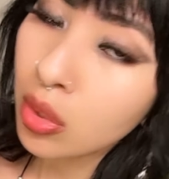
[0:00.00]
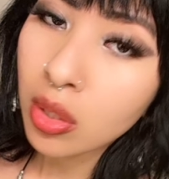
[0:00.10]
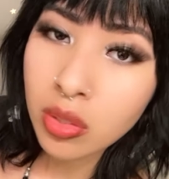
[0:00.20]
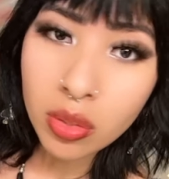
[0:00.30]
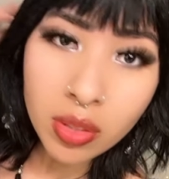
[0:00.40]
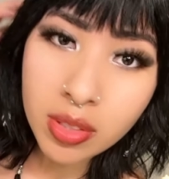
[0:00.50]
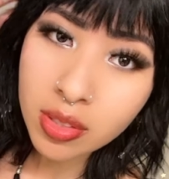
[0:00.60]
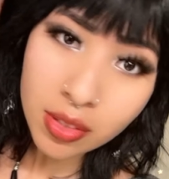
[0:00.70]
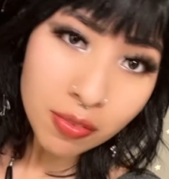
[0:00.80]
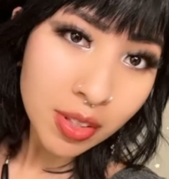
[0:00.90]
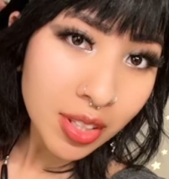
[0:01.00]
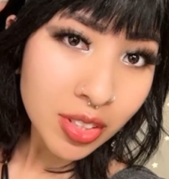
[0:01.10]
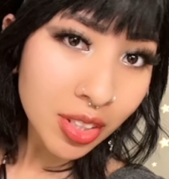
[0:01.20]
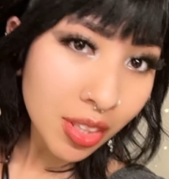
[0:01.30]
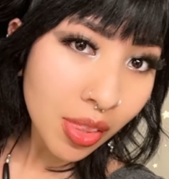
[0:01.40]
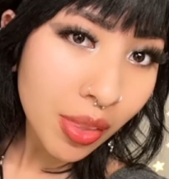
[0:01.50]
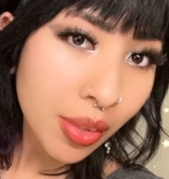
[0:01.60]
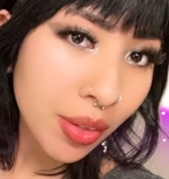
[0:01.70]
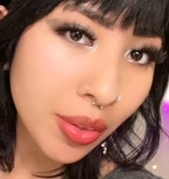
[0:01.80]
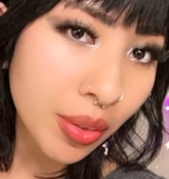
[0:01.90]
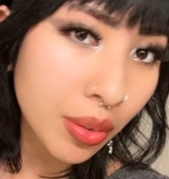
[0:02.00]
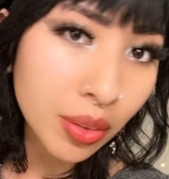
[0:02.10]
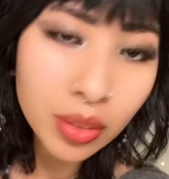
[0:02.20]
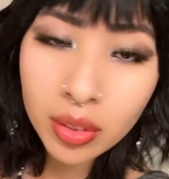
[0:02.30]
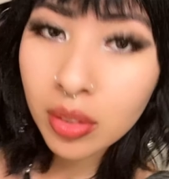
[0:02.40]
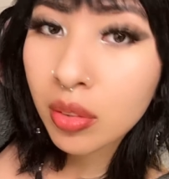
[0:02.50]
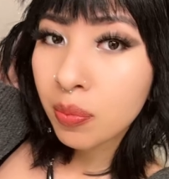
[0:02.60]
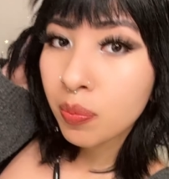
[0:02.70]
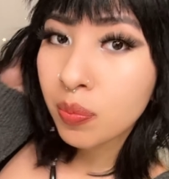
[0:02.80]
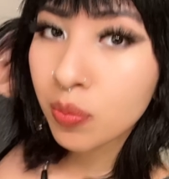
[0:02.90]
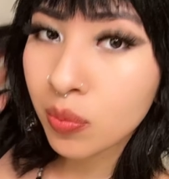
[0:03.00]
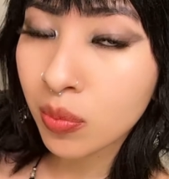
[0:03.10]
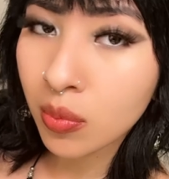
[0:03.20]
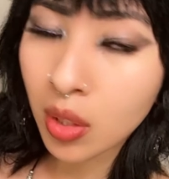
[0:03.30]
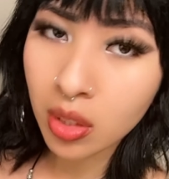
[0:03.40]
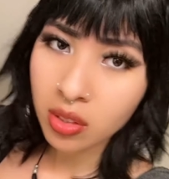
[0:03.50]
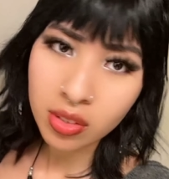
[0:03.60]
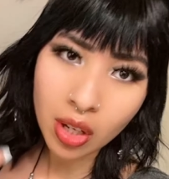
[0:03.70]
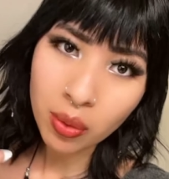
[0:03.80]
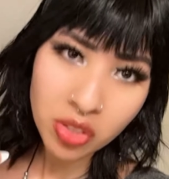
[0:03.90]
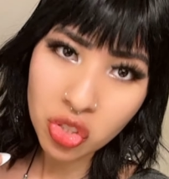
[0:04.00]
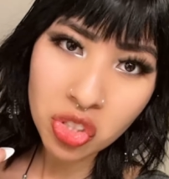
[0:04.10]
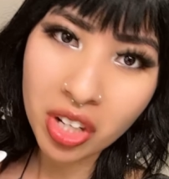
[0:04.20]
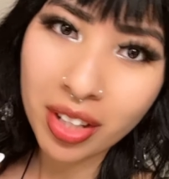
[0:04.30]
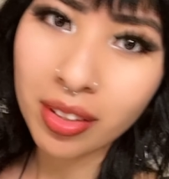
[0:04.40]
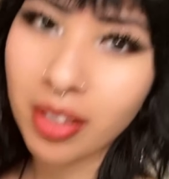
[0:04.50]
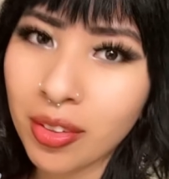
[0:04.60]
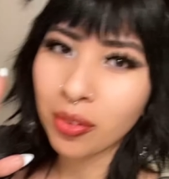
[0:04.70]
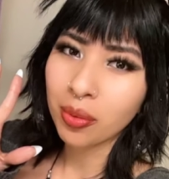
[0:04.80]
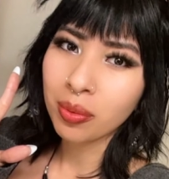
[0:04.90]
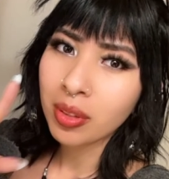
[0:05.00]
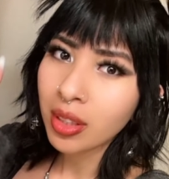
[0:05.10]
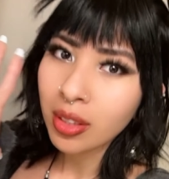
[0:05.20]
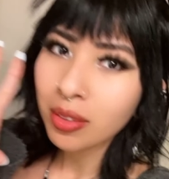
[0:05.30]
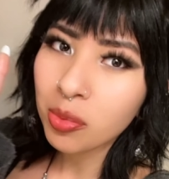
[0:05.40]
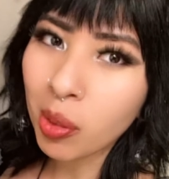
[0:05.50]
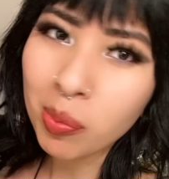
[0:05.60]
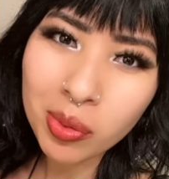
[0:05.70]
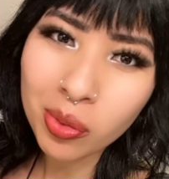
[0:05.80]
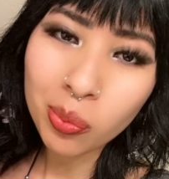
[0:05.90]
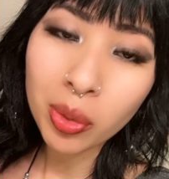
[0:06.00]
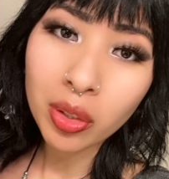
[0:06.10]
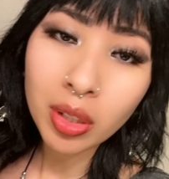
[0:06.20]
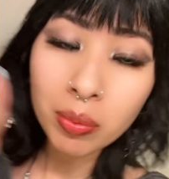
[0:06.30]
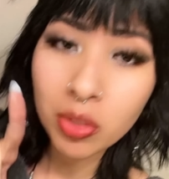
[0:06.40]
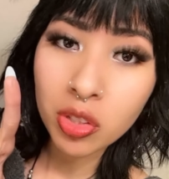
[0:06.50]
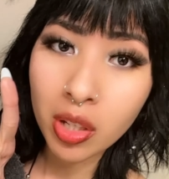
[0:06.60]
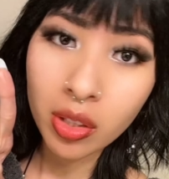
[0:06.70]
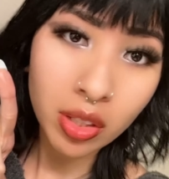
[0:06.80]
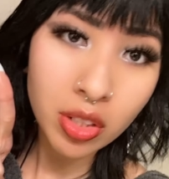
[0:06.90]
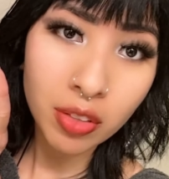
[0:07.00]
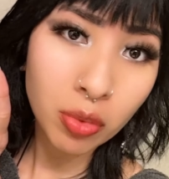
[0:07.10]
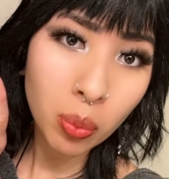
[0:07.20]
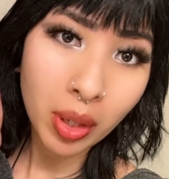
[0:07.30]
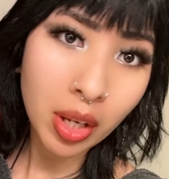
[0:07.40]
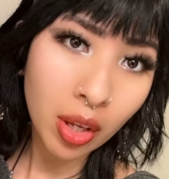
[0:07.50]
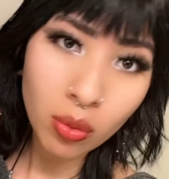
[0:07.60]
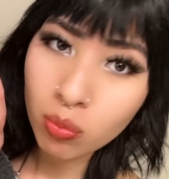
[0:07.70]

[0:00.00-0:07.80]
So this is the finishing look. This is how I just style it. I don't know. Looks probably a little weird. I'm gonna style it a different way now.